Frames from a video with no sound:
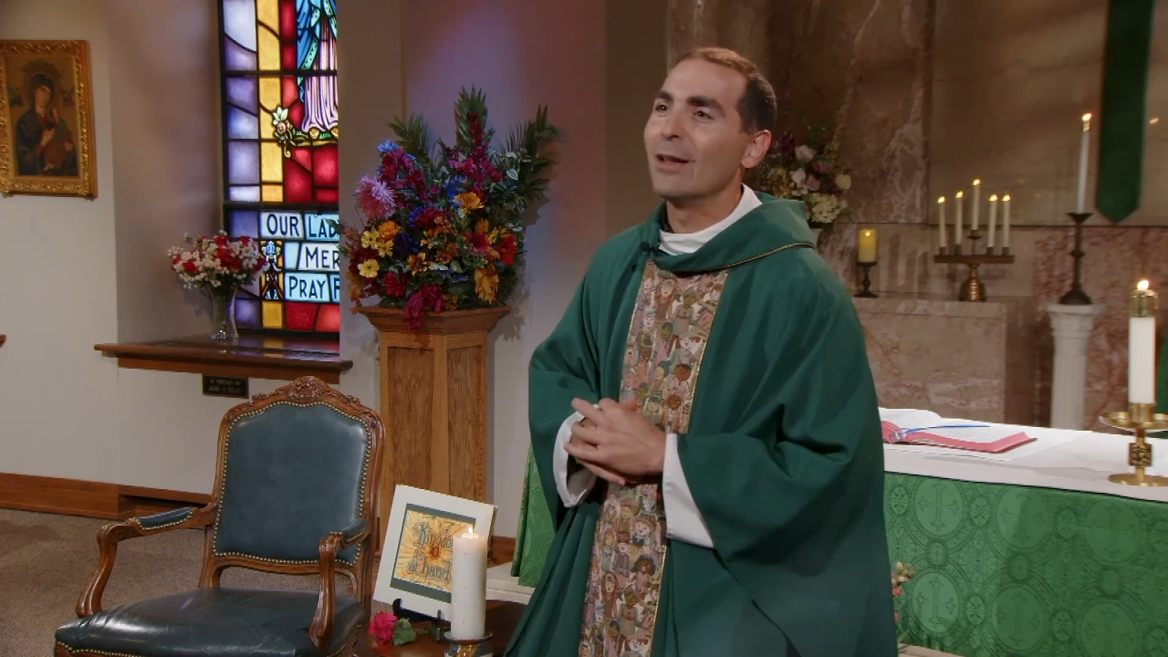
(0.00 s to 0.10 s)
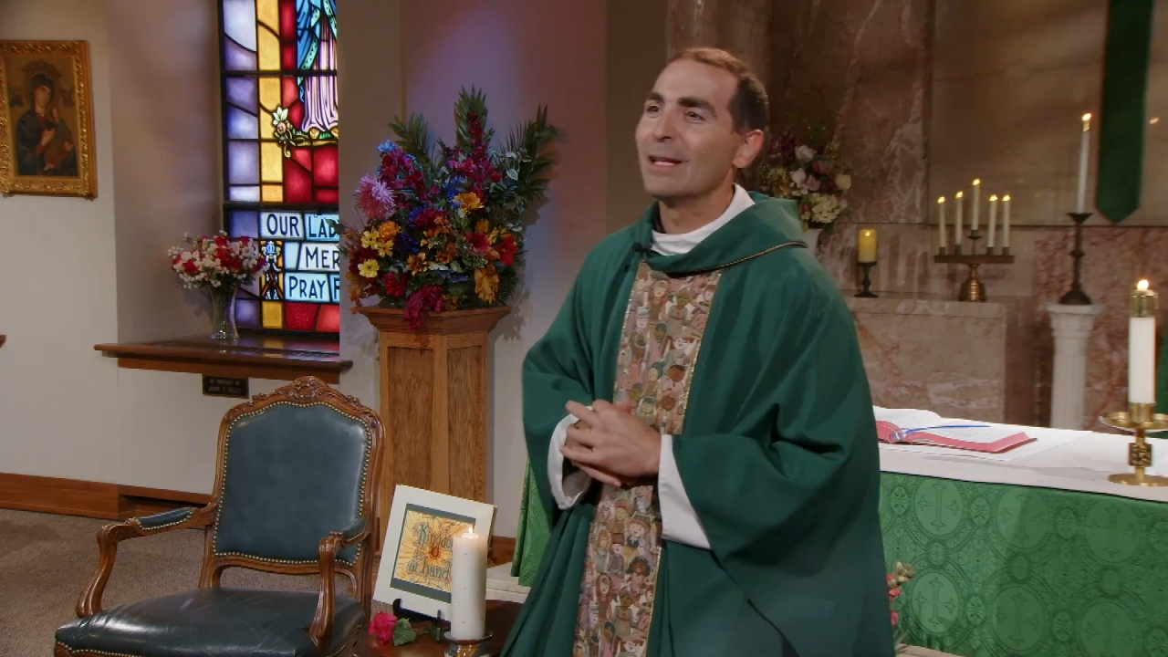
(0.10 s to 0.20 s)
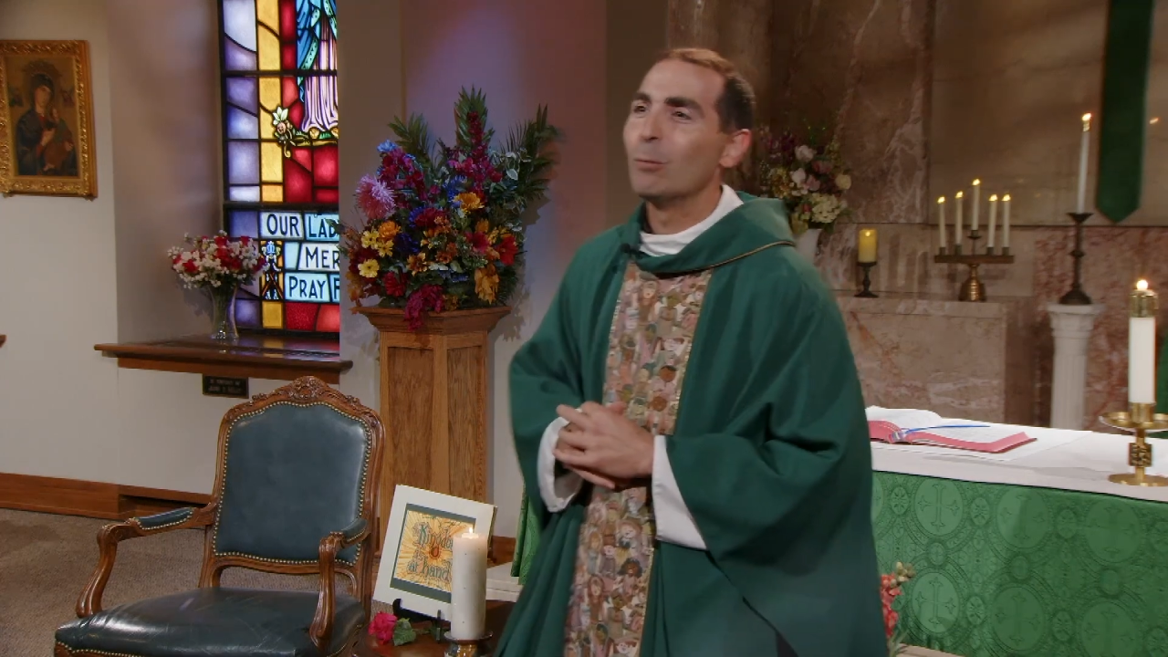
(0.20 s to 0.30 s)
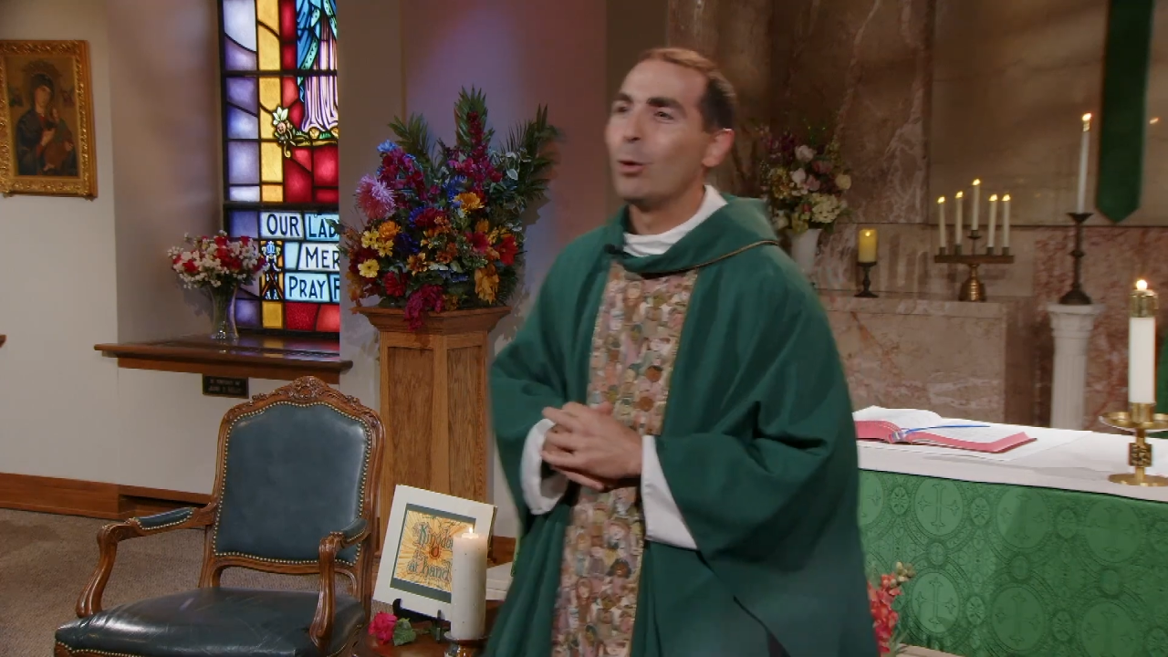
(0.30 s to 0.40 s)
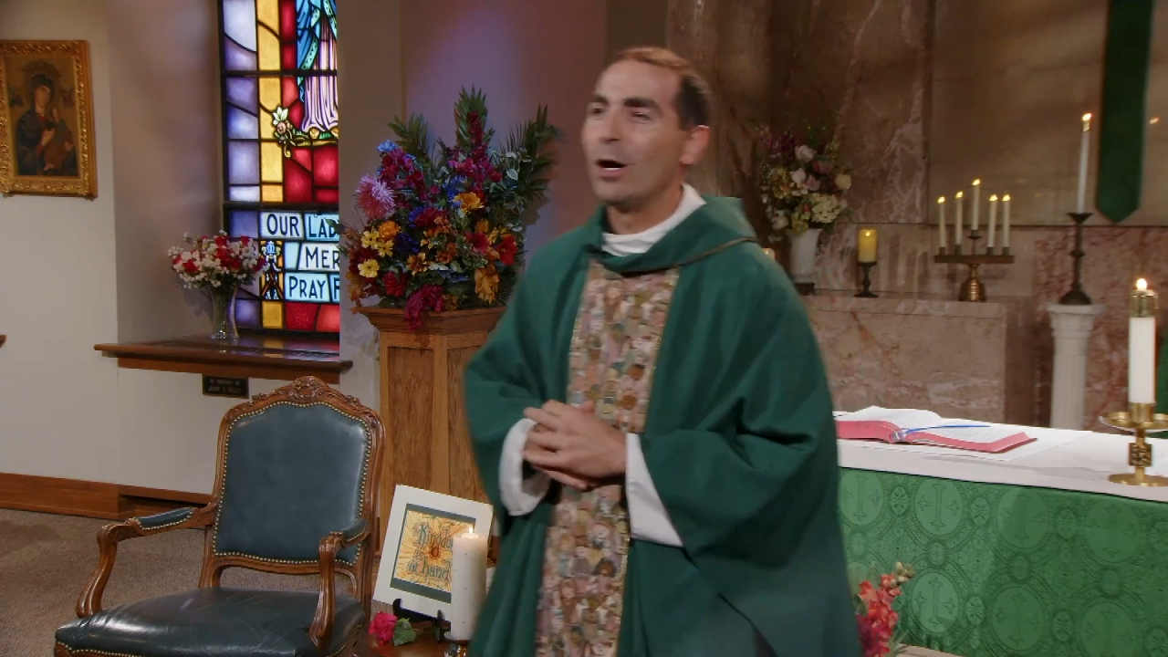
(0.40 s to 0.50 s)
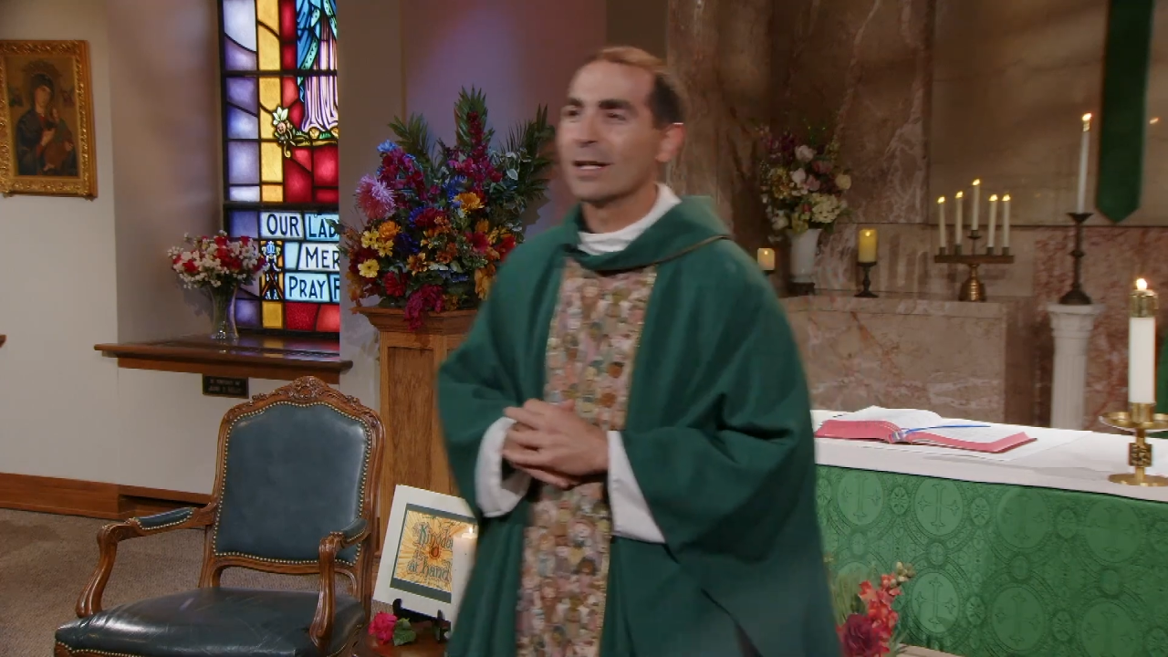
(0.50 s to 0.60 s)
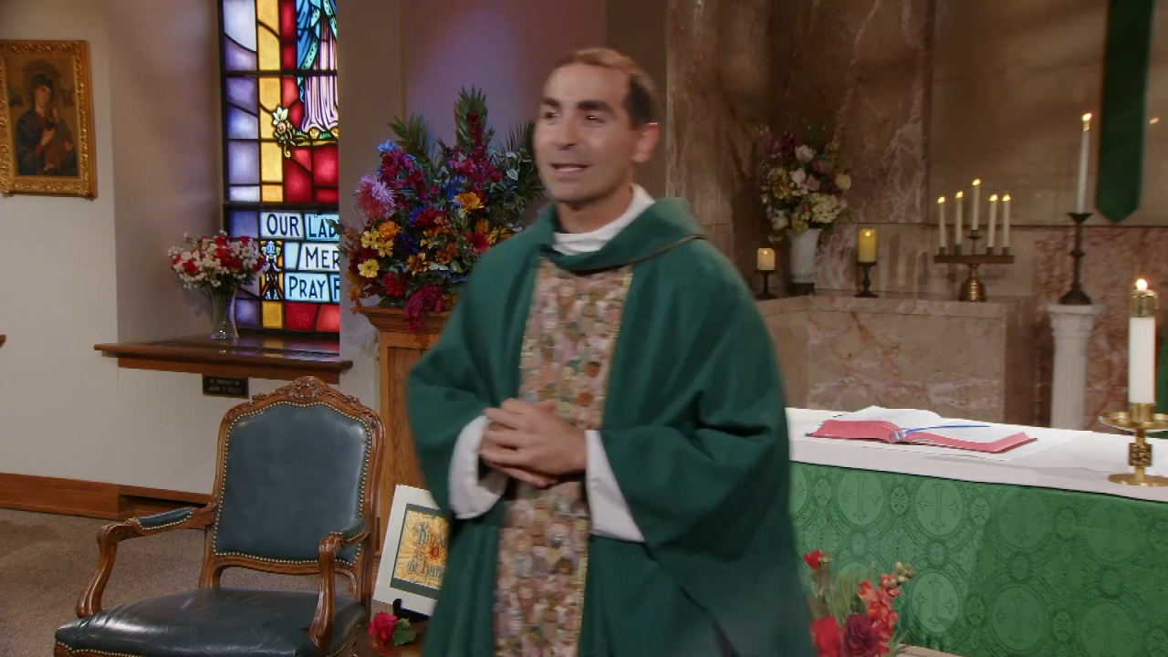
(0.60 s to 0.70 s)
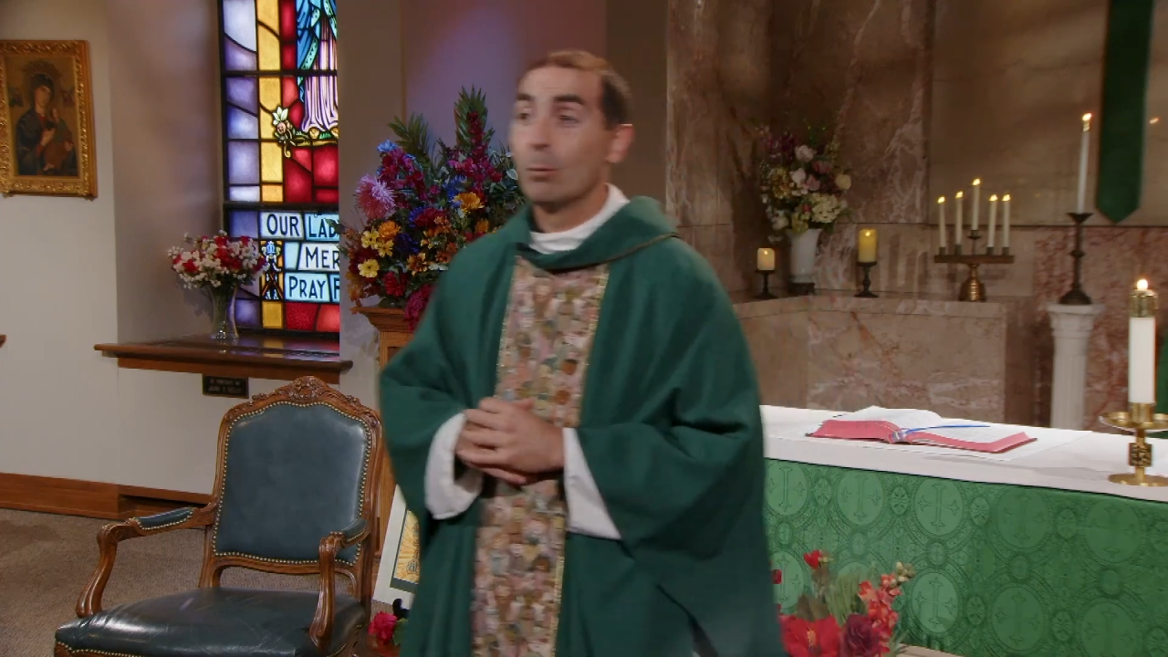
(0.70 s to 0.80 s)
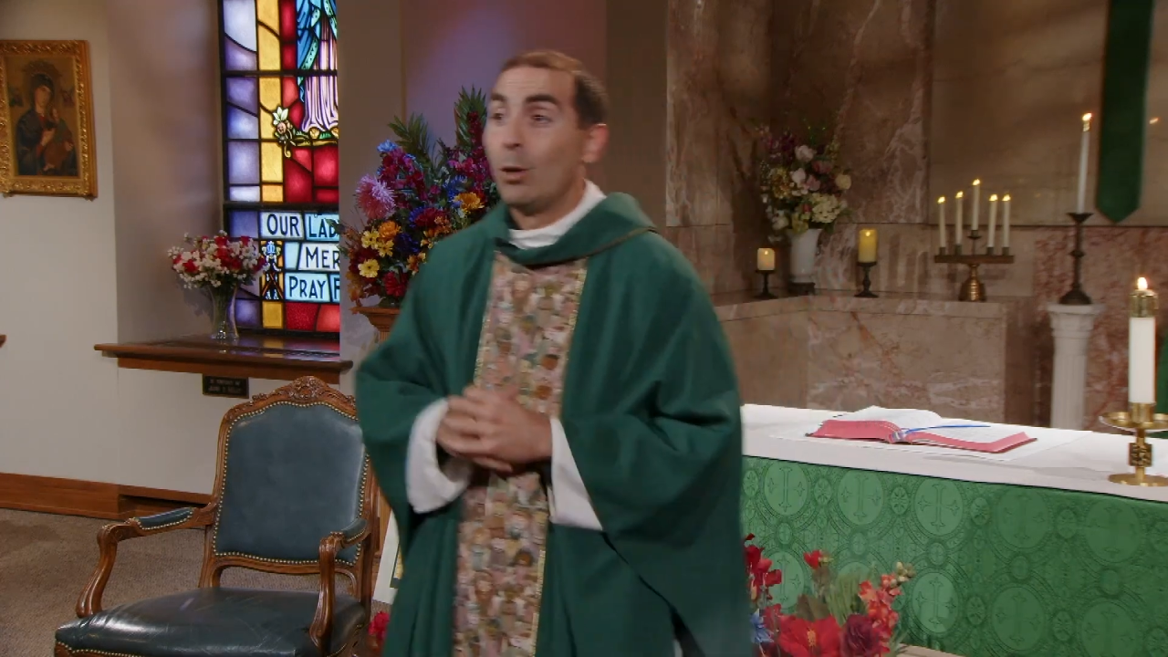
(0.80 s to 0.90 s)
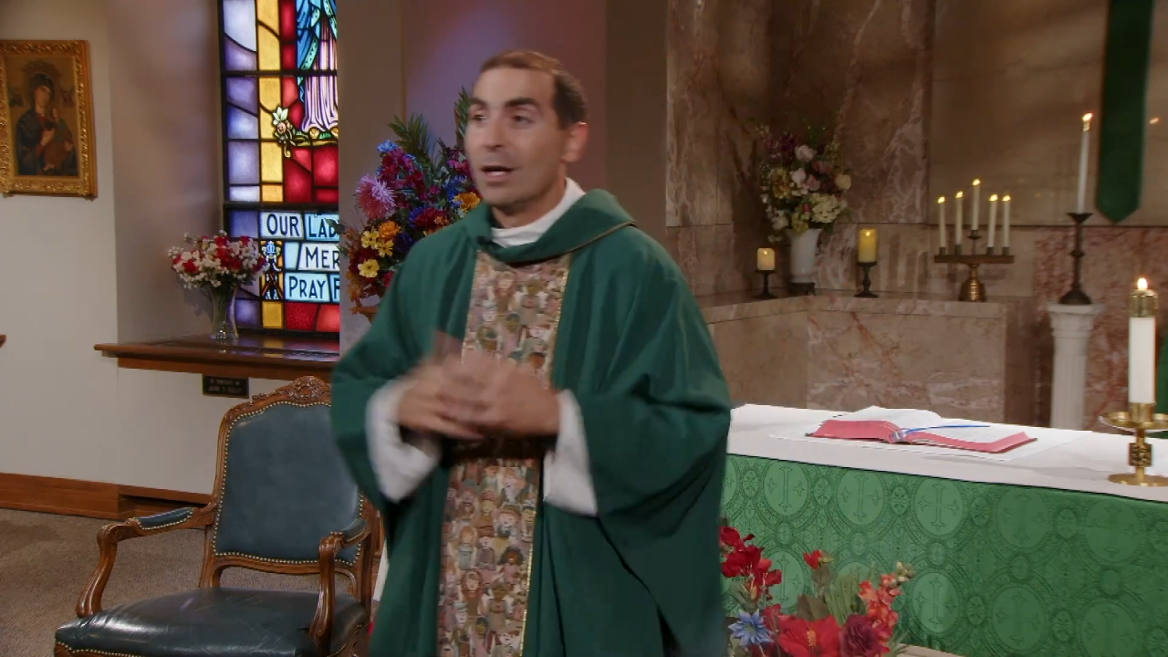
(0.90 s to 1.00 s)
He walked. He
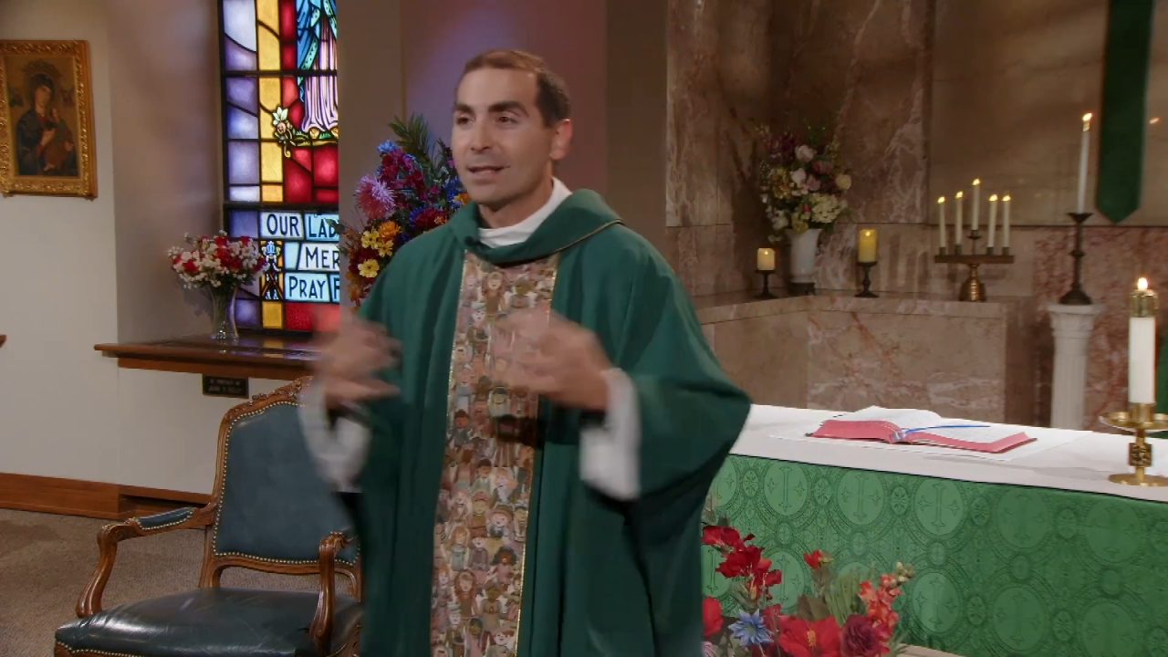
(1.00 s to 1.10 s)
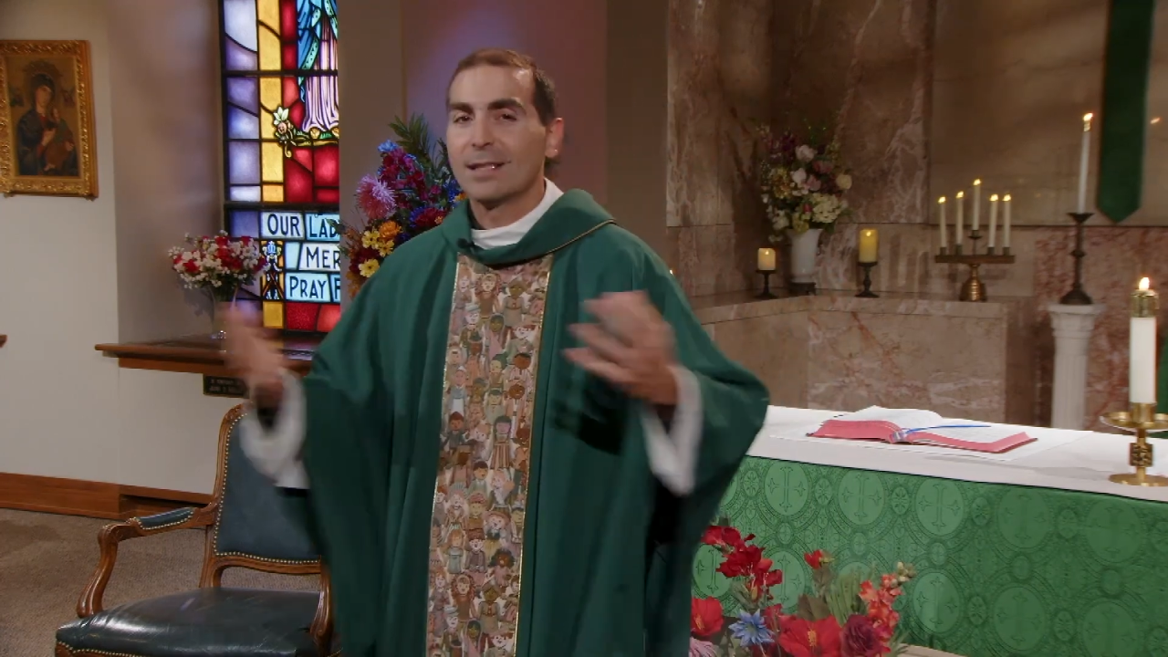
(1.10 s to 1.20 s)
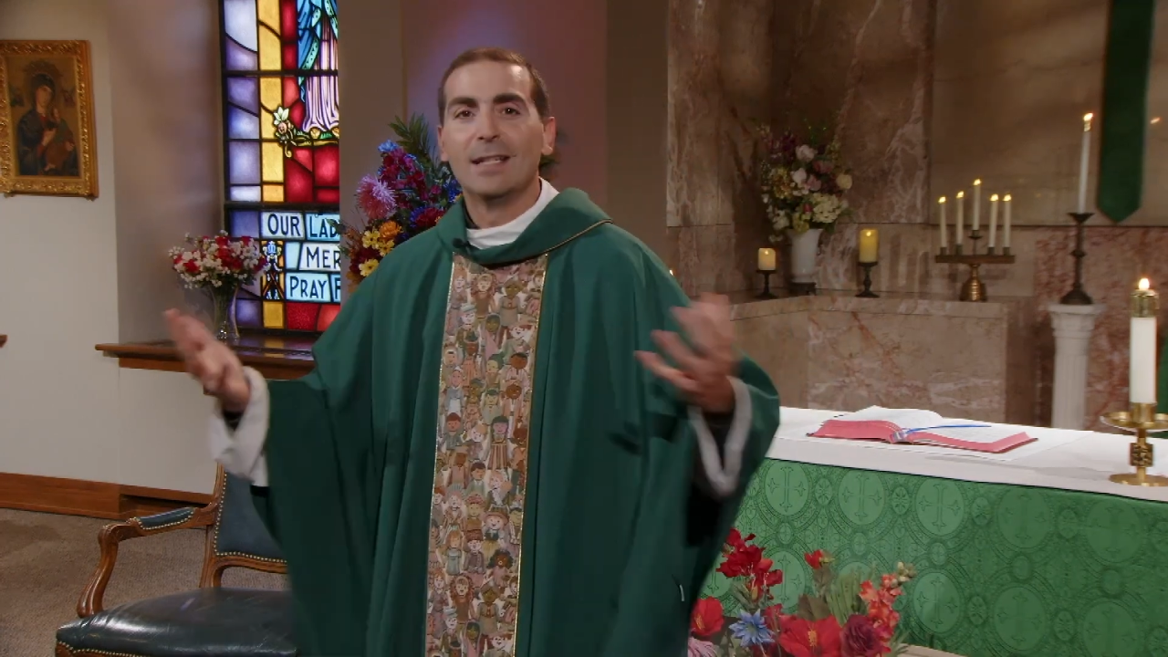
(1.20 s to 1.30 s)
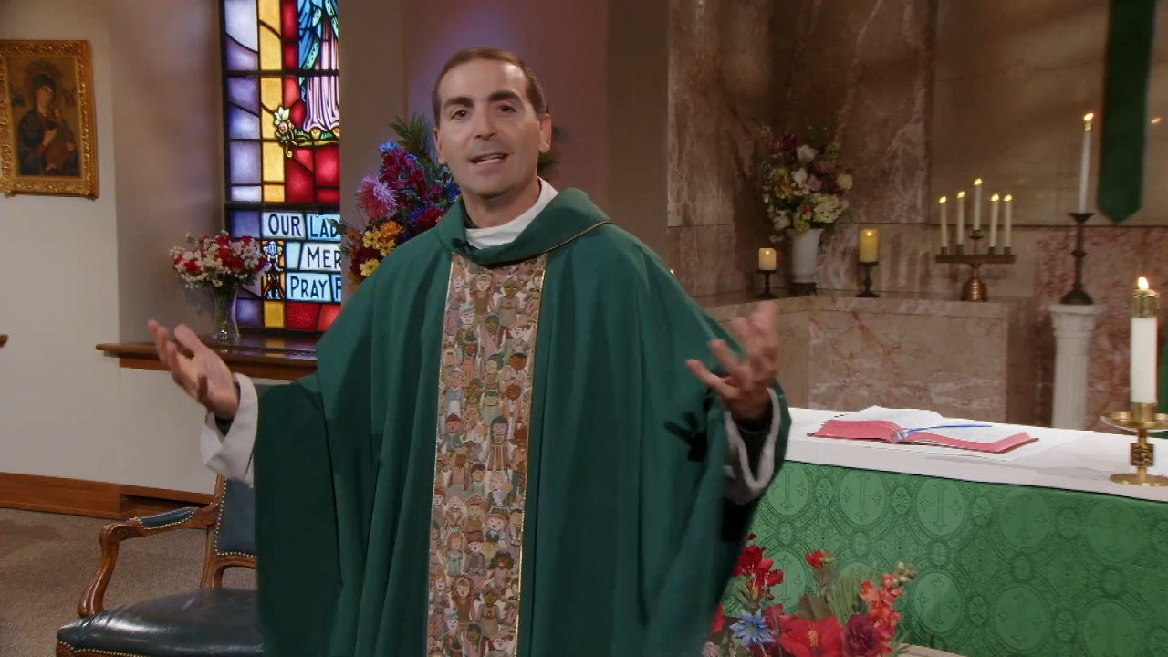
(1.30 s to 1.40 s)
walked